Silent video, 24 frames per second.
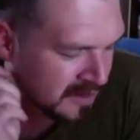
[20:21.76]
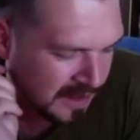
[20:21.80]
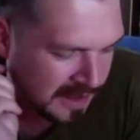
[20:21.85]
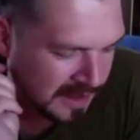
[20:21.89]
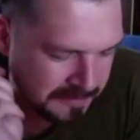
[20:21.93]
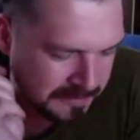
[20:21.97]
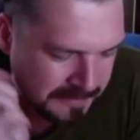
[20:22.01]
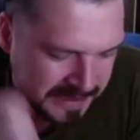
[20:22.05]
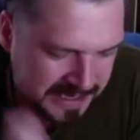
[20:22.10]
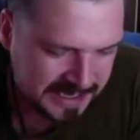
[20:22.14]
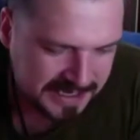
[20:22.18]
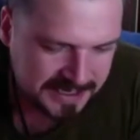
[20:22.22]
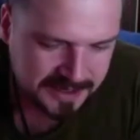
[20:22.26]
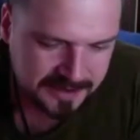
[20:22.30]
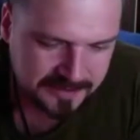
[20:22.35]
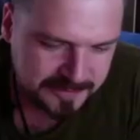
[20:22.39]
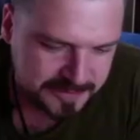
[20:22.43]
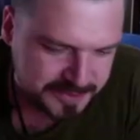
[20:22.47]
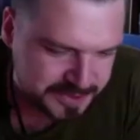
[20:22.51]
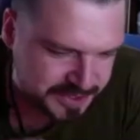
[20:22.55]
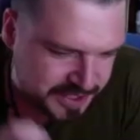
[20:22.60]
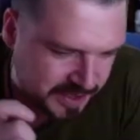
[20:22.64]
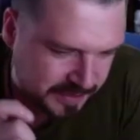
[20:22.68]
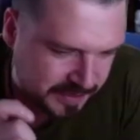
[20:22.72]
like
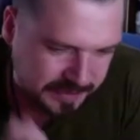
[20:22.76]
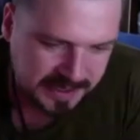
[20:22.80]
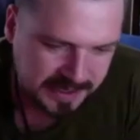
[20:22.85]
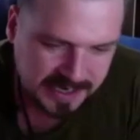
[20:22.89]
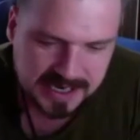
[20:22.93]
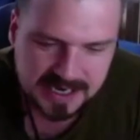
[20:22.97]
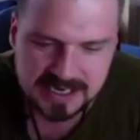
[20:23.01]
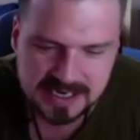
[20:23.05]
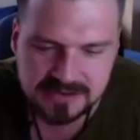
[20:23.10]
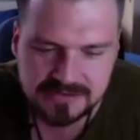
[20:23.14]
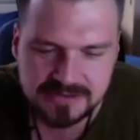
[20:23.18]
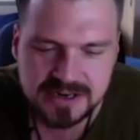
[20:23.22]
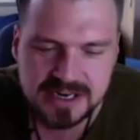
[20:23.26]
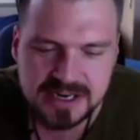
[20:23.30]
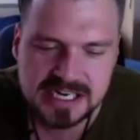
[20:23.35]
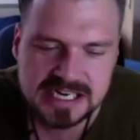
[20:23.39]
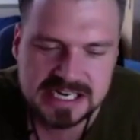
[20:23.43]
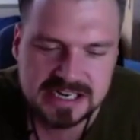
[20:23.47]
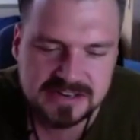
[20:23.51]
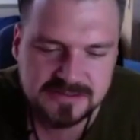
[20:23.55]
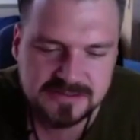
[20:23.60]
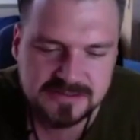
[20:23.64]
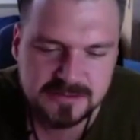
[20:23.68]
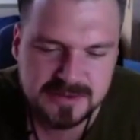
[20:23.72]
mediumship card
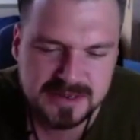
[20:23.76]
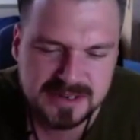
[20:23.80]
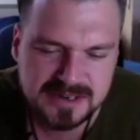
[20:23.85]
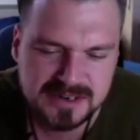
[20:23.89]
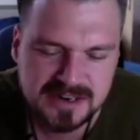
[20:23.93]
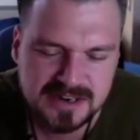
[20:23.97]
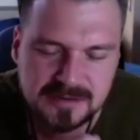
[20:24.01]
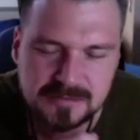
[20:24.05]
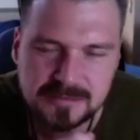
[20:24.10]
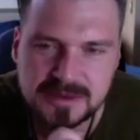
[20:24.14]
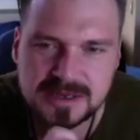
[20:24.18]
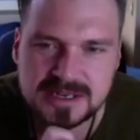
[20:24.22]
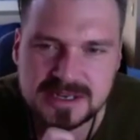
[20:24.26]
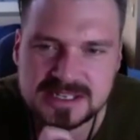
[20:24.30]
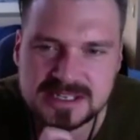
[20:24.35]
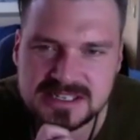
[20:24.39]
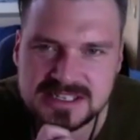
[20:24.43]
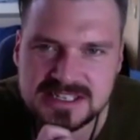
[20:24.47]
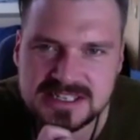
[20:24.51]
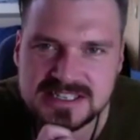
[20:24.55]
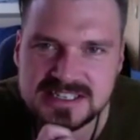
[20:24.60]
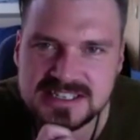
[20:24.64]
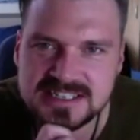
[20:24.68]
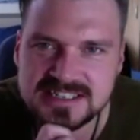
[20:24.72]
reading after my grandma
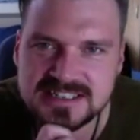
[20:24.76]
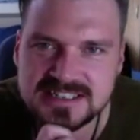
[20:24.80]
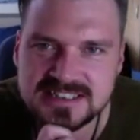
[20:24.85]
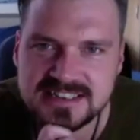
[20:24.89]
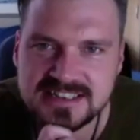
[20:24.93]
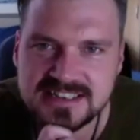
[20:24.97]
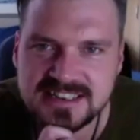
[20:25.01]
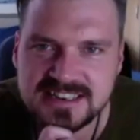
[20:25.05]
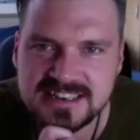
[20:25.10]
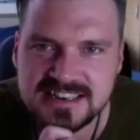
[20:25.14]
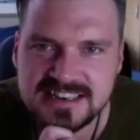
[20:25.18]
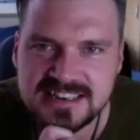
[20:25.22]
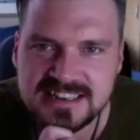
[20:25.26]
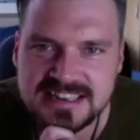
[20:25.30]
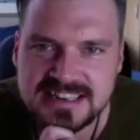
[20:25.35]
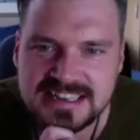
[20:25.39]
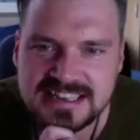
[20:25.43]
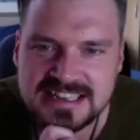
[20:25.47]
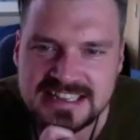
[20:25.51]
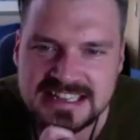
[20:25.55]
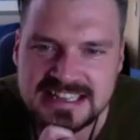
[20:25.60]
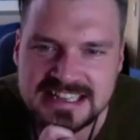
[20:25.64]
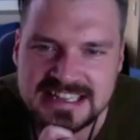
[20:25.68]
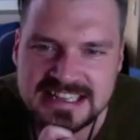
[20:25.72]
died, and
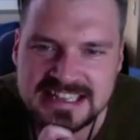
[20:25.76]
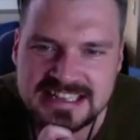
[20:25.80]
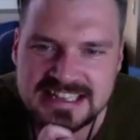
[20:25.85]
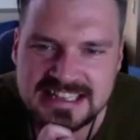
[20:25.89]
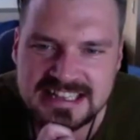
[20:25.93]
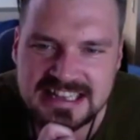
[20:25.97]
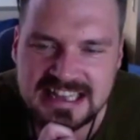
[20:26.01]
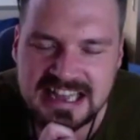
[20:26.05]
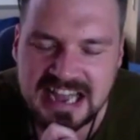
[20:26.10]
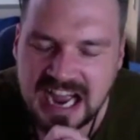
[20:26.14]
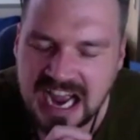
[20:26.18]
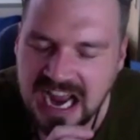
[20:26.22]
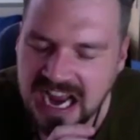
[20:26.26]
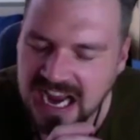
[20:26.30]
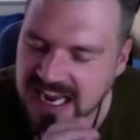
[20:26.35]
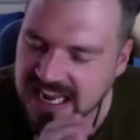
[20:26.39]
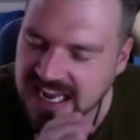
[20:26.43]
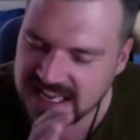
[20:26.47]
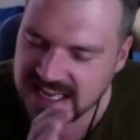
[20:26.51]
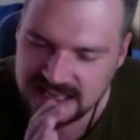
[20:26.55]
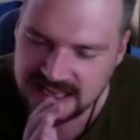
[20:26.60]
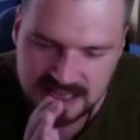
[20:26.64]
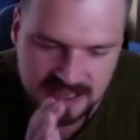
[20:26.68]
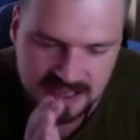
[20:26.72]

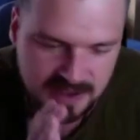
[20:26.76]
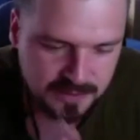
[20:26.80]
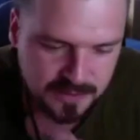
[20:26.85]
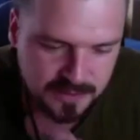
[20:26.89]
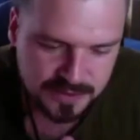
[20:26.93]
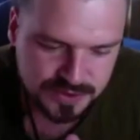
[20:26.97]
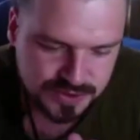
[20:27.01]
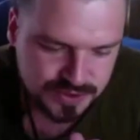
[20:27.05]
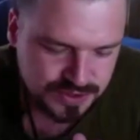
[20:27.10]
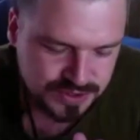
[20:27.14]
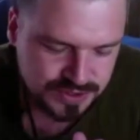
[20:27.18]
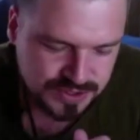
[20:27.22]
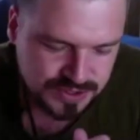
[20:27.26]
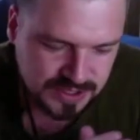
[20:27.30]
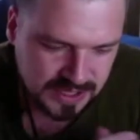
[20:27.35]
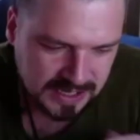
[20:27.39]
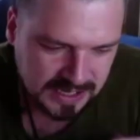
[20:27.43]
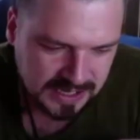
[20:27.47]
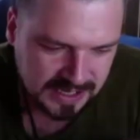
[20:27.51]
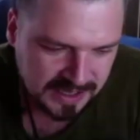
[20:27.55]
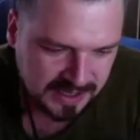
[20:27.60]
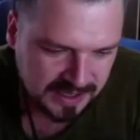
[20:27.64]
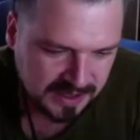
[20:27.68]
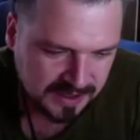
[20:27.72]
it was just
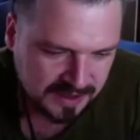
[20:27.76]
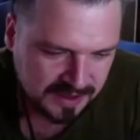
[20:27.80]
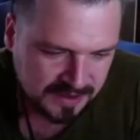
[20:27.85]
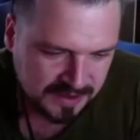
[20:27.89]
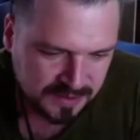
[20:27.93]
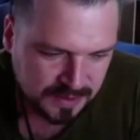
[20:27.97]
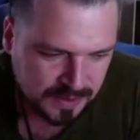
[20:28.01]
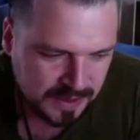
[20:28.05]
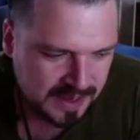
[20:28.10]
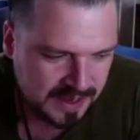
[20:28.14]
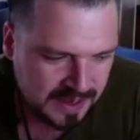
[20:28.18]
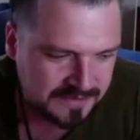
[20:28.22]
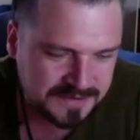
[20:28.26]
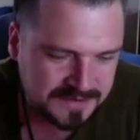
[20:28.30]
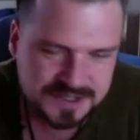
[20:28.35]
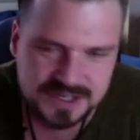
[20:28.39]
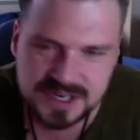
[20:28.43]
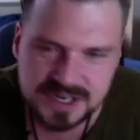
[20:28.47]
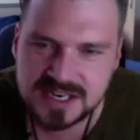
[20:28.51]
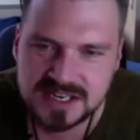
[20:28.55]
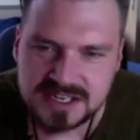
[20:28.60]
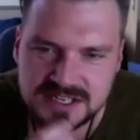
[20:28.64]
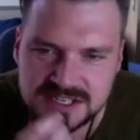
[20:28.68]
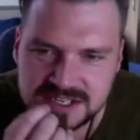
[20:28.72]
like life
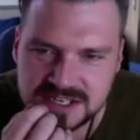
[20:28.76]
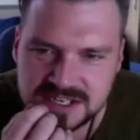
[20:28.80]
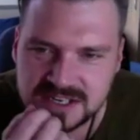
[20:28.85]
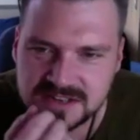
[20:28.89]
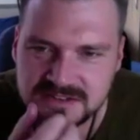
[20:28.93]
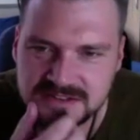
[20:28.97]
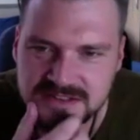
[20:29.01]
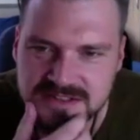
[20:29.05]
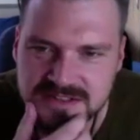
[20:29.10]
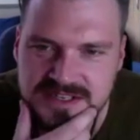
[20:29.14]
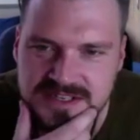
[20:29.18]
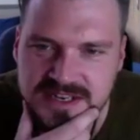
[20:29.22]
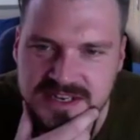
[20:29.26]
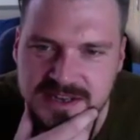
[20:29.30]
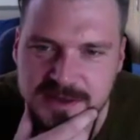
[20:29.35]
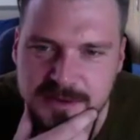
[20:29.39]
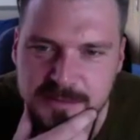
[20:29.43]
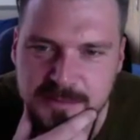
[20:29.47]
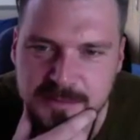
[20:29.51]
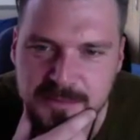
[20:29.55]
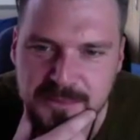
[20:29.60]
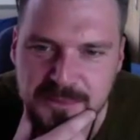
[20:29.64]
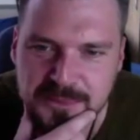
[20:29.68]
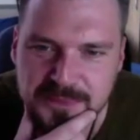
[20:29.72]
changing at the
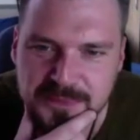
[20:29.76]
time.